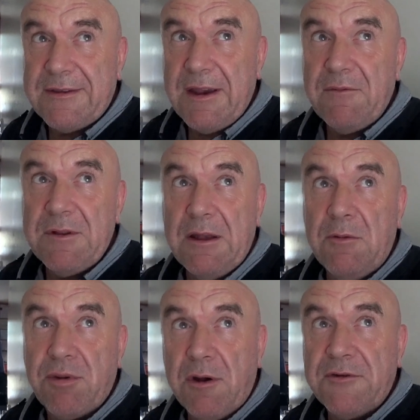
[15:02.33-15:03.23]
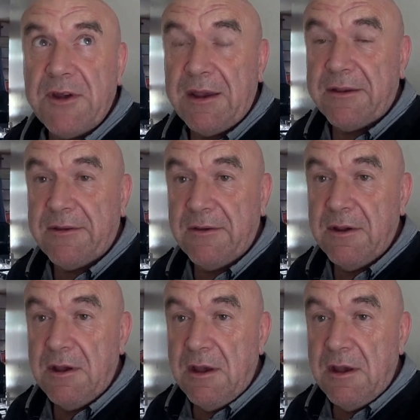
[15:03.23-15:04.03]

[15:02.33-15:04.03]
several little projects